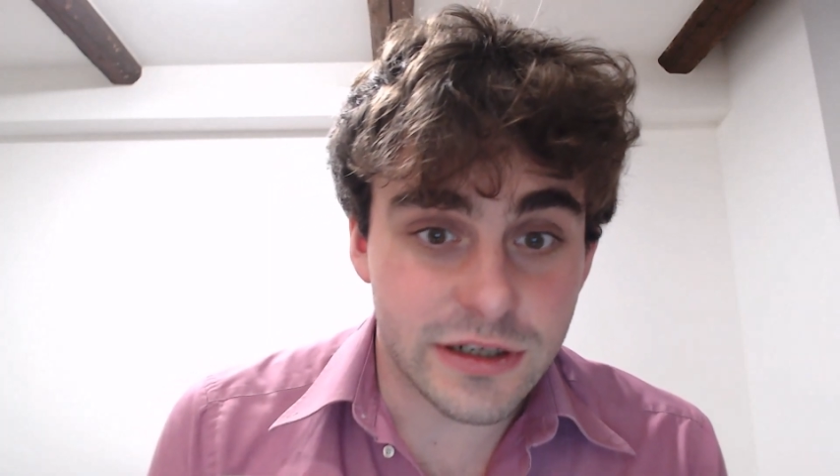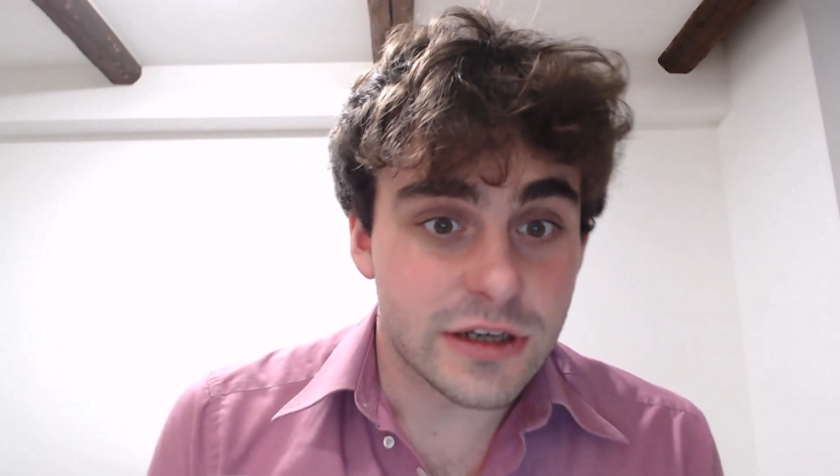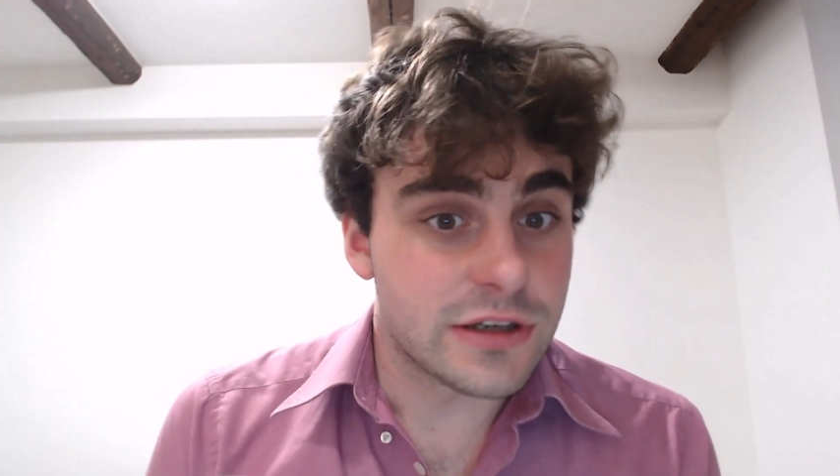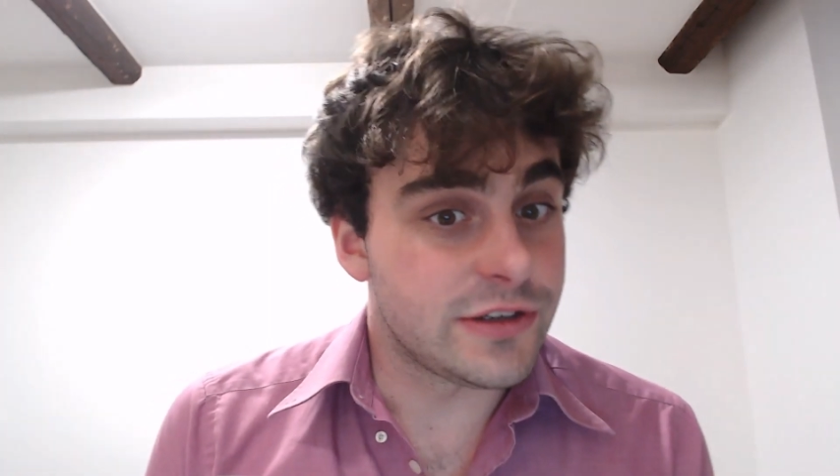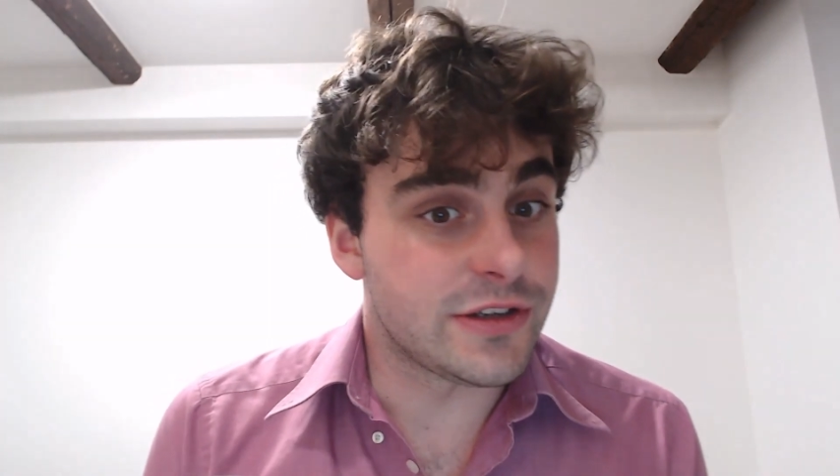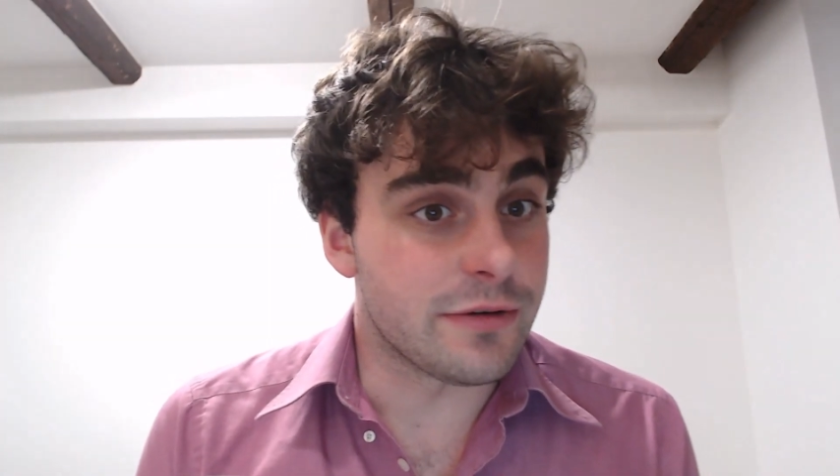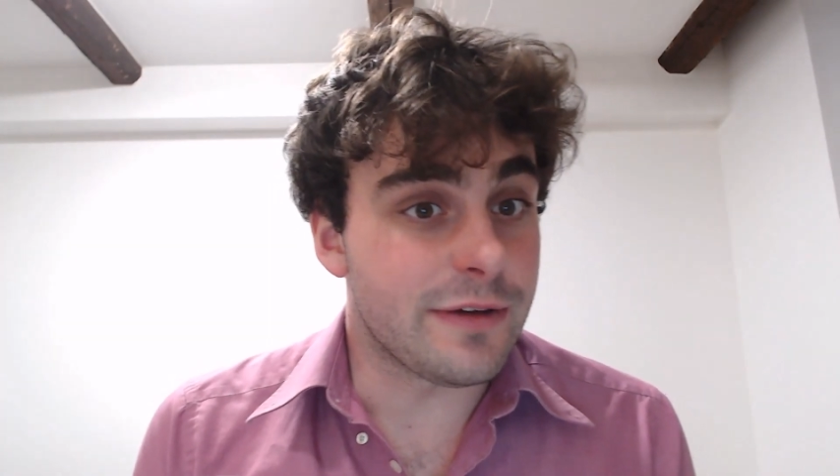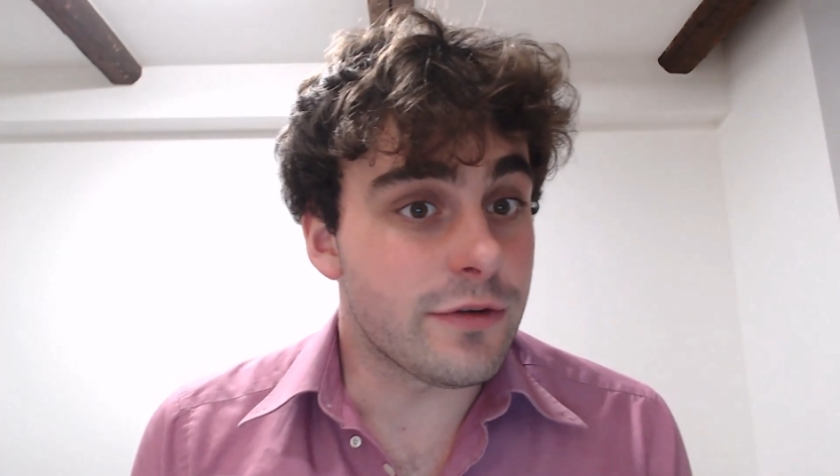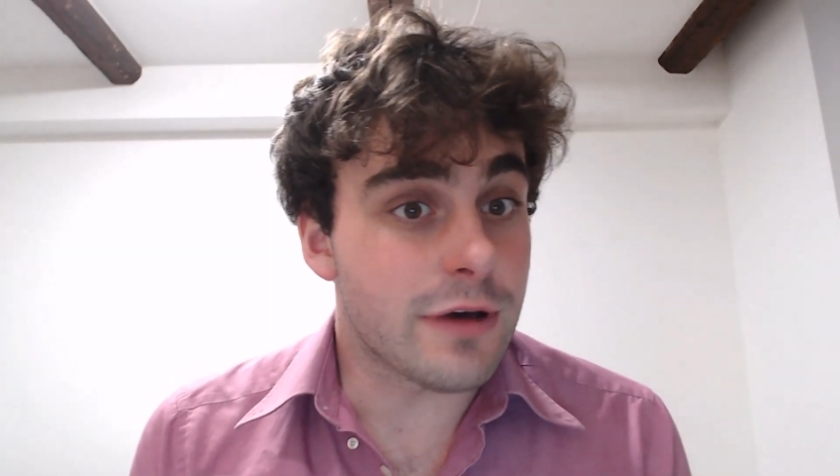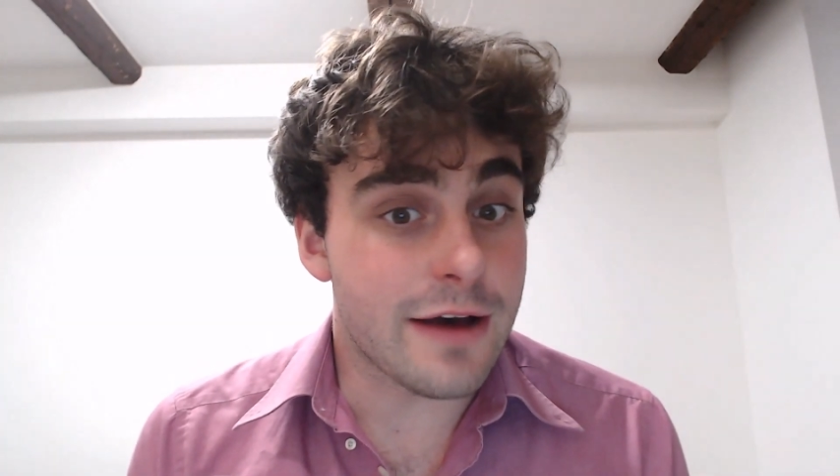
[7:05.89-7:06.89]
So if you
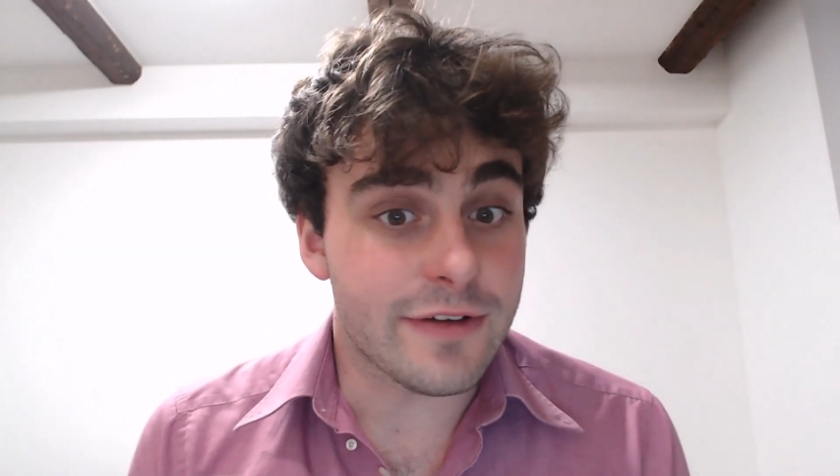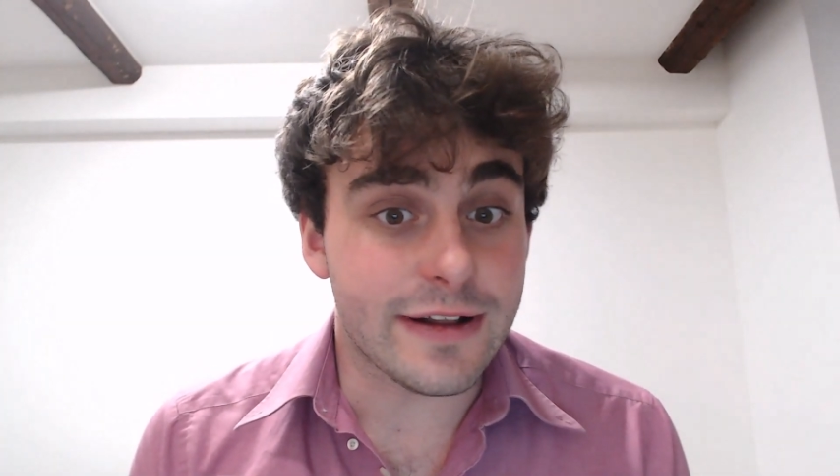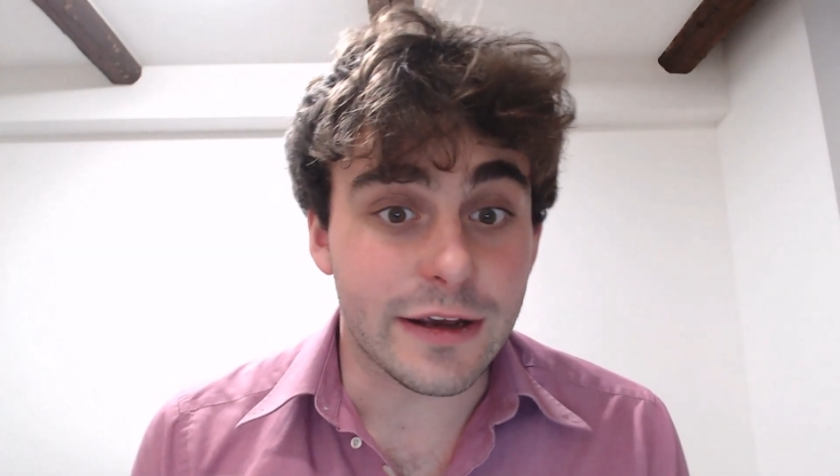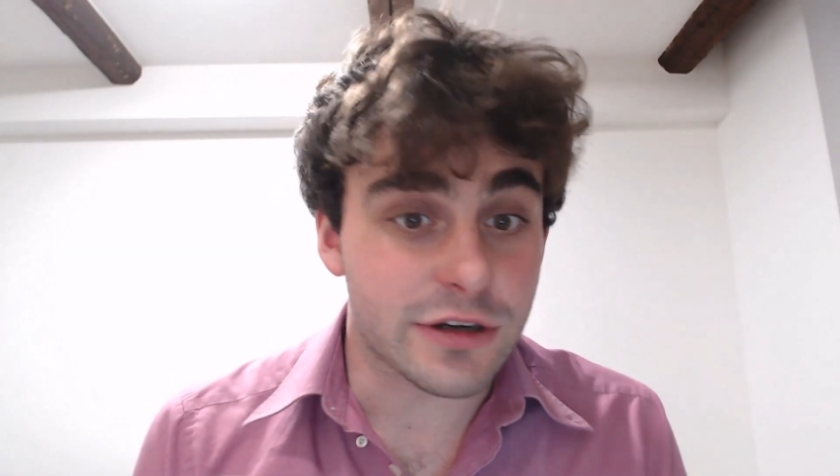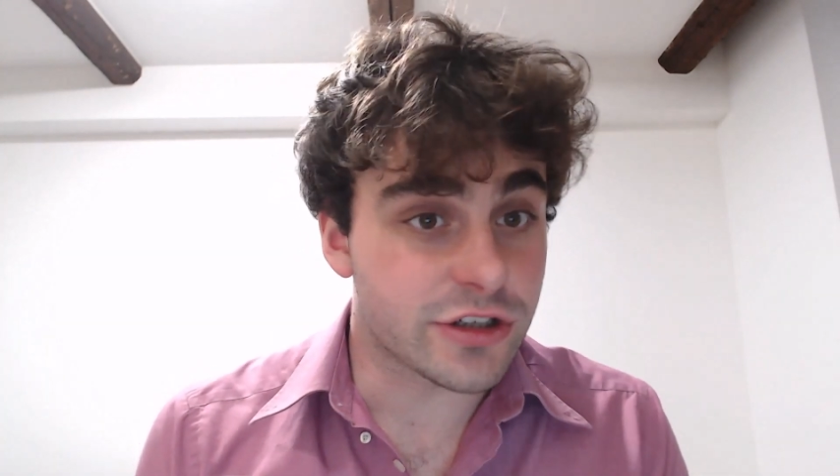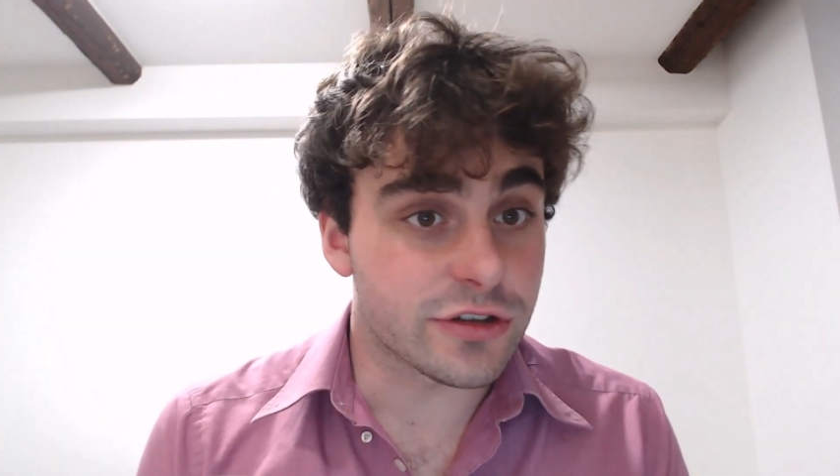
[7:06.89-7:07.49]
have any questions,